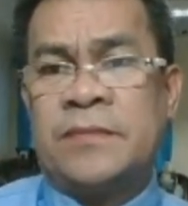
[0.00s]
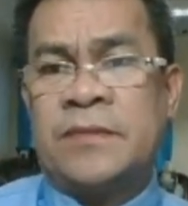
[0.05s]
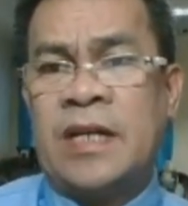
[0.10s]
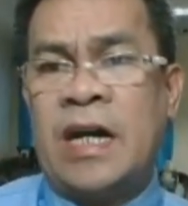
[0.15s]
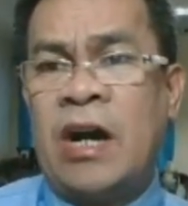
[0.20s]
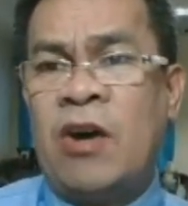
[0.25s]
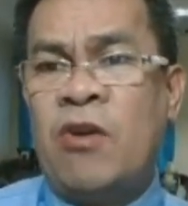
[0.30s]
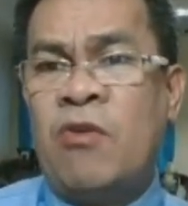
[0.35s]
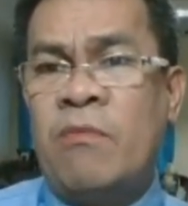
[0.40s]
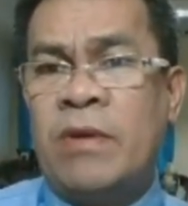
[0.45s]

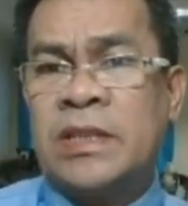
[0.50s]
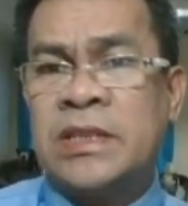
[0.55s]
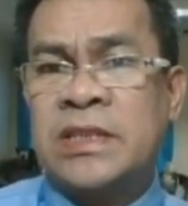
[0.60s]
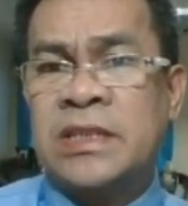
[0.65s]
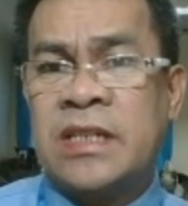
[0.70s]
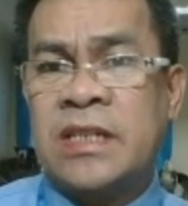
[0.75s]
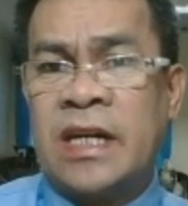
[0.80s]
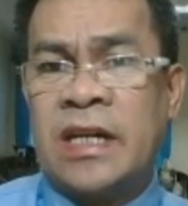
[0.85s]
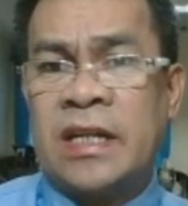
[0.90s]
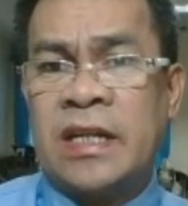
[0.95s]
How
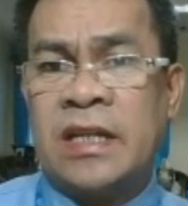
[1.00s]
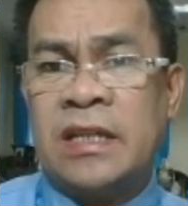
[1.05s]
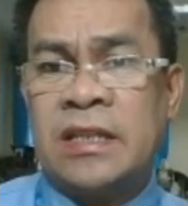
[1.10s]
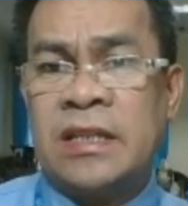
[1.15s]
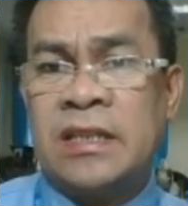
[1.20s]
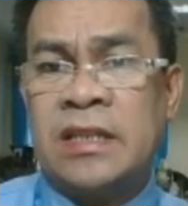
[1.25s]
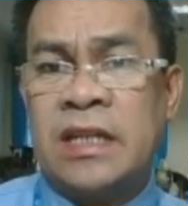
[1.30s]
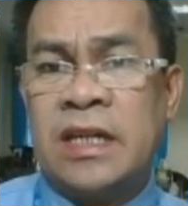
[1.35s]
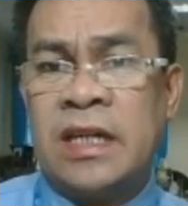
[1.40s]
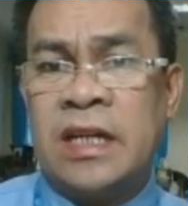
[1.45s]
much
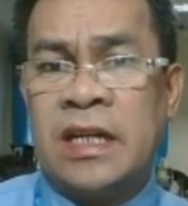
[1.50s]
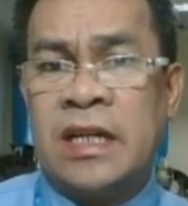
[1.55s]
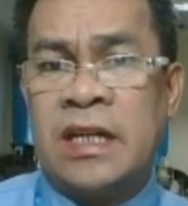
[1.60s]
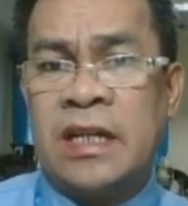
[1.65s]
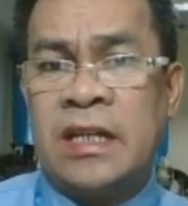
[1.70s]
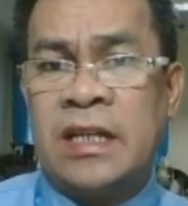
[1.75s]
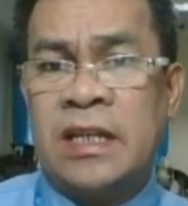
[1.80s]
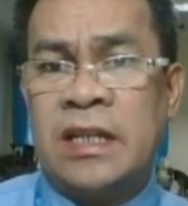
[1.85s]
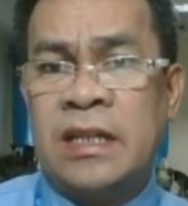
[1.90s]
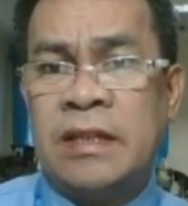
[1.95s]
current
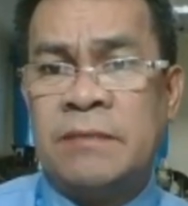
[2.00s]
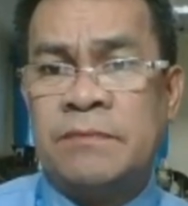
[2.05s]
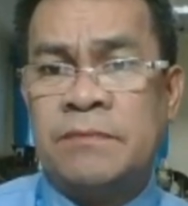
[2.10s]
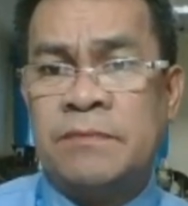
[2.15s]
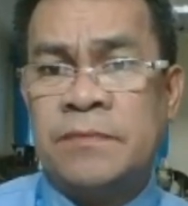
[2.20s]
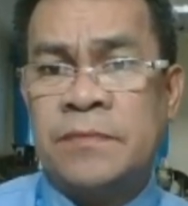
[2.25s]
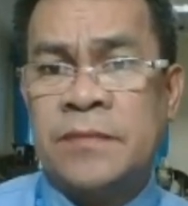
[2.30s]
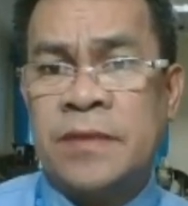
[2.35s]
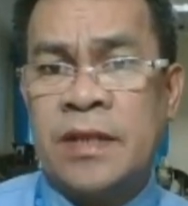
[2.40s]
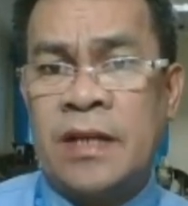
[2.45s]
in
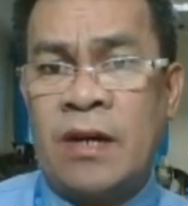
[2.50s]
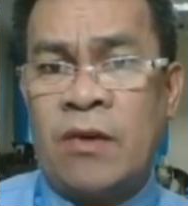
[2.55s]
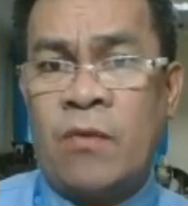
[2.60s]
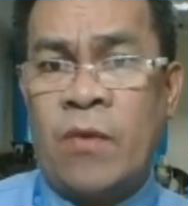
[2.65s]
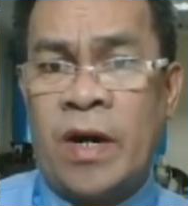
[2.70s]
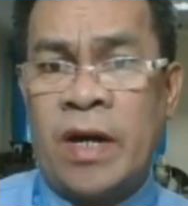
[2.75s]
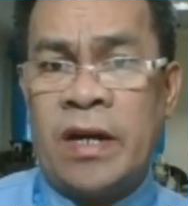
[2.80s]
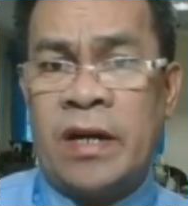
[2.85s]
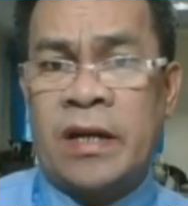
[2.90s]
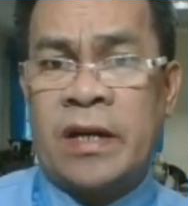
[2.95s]
a
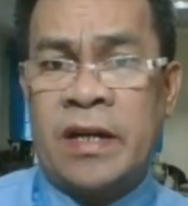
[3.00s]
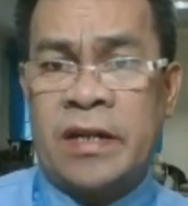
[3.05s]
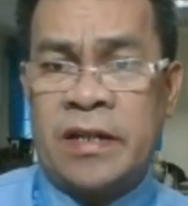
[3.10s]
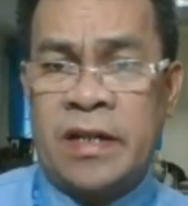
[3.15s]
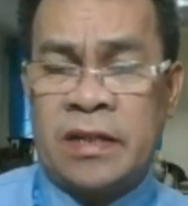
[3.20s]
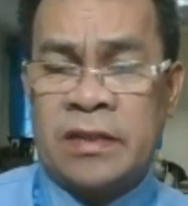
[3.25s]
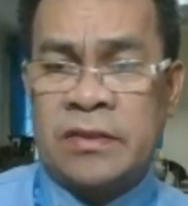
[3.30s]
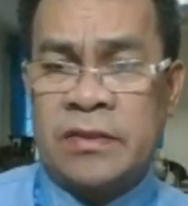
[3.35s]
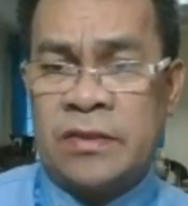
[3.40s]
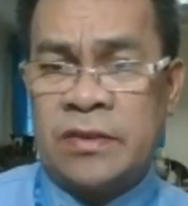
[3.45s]
wire
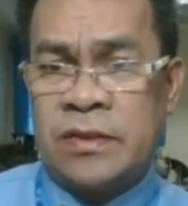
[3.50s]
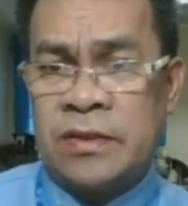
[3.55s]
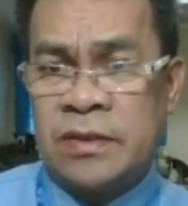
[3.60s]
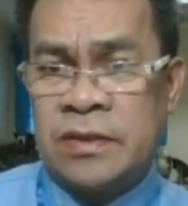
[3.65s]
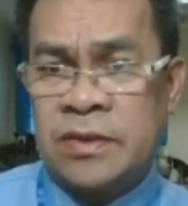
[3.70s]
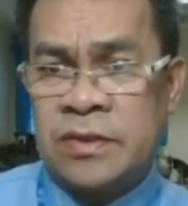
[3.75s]
conductor?